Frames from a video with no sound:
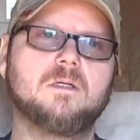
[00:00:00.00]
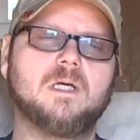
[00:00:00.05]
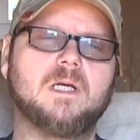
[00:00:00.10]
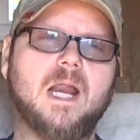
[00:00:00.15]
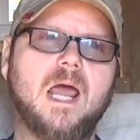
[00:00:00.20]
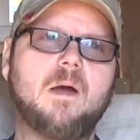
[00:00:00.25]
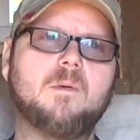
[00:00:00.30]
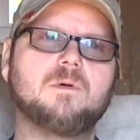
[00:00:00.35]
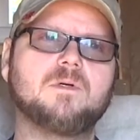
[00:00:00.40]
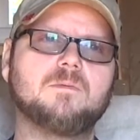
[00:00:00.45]

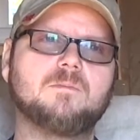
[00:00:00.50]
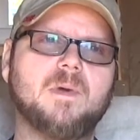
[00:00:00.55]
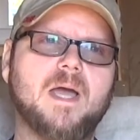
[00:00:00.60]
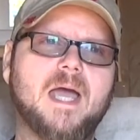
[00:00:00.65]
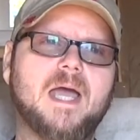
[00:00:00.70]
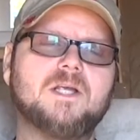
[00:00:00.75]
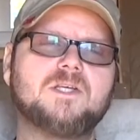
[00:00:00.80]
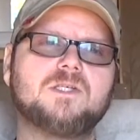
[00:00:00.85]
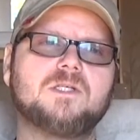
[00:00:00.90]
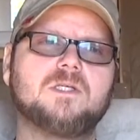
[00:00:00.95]
an hour to
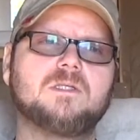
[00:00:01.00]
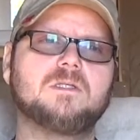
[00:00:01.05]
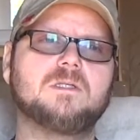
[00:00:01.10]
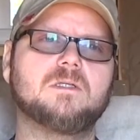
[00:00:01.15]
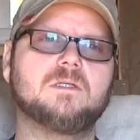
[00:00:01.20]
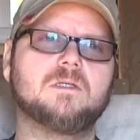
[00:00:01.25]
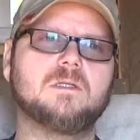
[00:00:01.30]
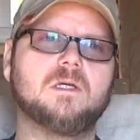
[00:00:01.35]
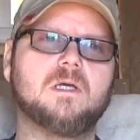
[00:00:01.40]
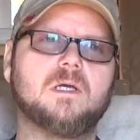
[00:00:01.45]
mash it,
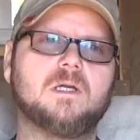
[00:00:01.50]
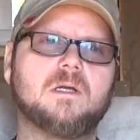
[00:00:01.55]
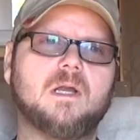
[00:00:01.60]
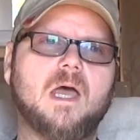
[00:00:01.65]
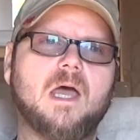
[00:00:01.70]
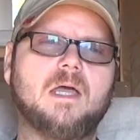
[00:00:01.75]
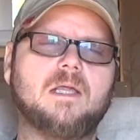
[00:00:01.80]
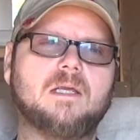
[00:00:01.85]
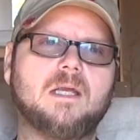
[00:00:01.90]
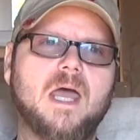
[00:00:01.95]
and
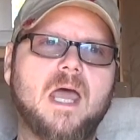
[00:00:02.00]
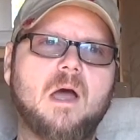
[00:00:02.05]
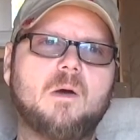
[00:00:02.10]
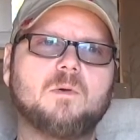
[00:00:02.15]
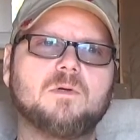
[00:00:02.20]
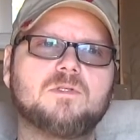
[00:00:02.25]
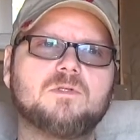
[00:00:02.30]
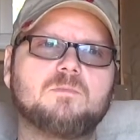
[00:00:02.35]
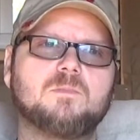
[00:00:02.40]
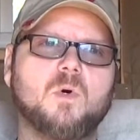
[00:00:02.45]
an
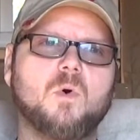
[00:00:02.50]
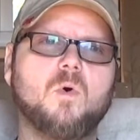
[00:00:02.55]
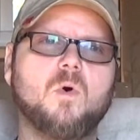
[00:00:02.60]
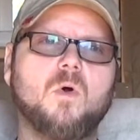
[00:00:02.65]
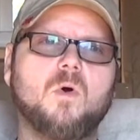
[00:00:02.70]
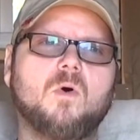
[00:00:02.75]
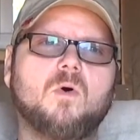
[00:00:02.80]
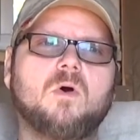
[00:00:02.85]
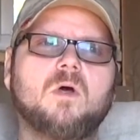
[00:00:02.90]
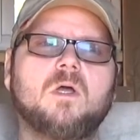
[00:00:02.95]
hour to
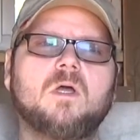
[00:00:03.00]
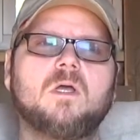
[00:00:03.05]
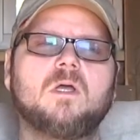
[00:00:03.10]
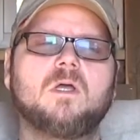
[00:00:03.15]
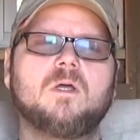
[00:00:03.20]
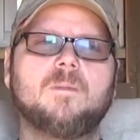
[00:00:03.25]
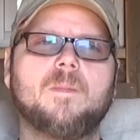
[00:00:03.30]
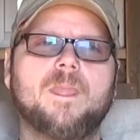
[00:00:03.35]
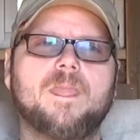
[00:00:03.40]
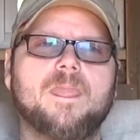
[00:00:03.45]
boil,
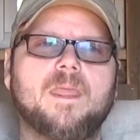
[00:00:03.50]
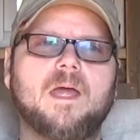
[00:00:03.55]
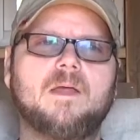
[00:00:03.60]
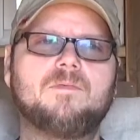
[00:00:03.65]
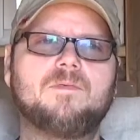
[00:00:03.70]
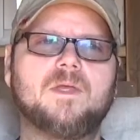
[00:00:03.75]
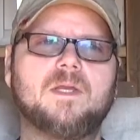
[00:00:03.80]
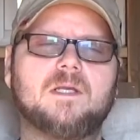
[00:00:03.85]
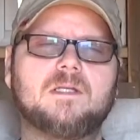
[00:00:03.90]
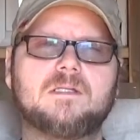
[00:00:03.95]

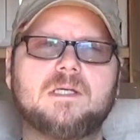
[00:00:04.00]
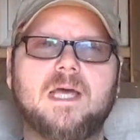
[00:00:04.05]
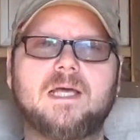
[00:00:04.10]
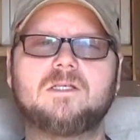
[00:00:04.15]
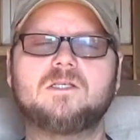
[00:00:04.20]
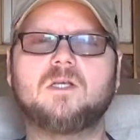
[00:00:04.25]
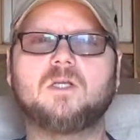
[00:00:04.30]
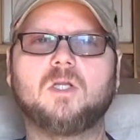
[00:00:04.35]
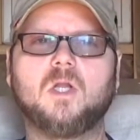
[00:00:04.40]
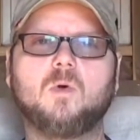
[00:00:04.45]
and then it
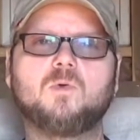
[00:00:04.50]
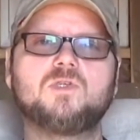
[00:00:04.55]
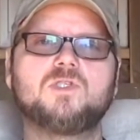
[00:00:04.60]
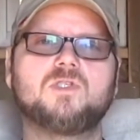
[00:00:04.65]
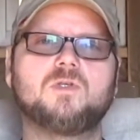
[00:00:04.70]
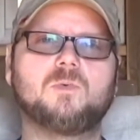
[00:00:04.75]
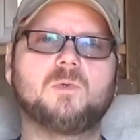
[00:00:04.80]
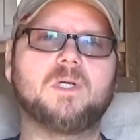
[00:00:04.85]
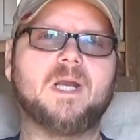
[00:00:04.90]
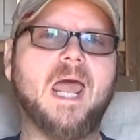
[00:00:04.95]
takes close
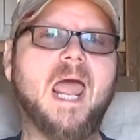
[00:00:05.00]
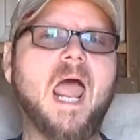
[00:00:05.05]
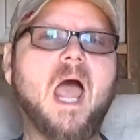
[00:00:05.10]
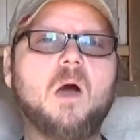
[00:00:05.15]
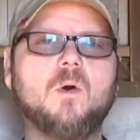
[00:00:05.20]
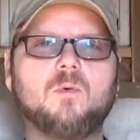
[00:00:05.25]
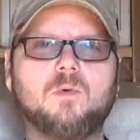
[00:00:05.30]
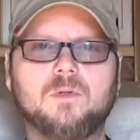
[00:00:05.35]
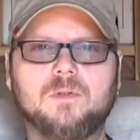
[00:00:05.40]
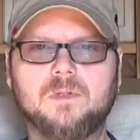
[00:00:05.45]
to an
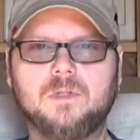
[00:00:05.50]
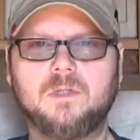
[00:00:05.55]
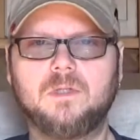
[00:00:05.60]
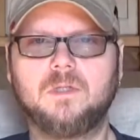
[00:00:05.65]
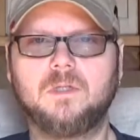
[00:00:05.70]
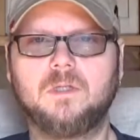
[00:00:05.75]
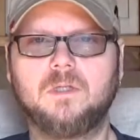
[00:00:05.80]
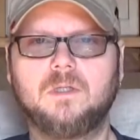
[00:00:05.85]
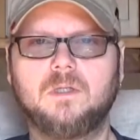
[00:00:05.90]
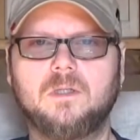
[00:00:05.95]
hour
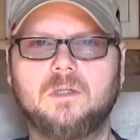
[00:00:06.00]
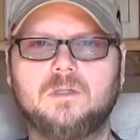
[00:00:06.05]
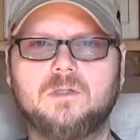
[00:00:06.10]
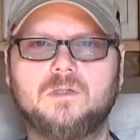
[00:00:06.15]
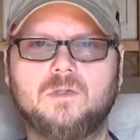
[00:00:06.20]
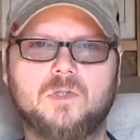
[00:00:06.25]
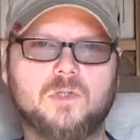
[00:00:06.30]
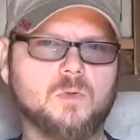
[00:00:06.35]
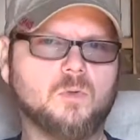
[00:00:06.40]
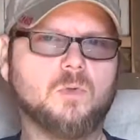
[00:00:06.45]

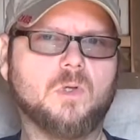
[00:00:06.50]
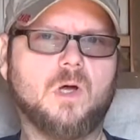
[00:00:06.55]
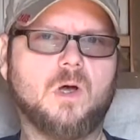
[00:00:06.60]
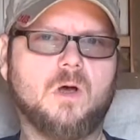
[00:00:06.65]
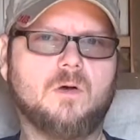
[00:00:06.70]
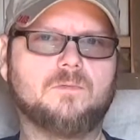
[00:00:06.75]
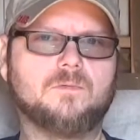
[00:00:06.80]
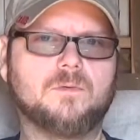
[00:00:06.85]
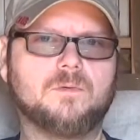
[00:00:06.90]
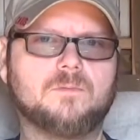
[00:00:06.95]
to cool
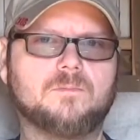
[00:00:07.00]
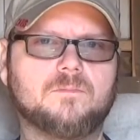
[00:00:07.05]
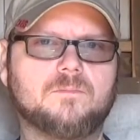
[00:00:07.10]
off.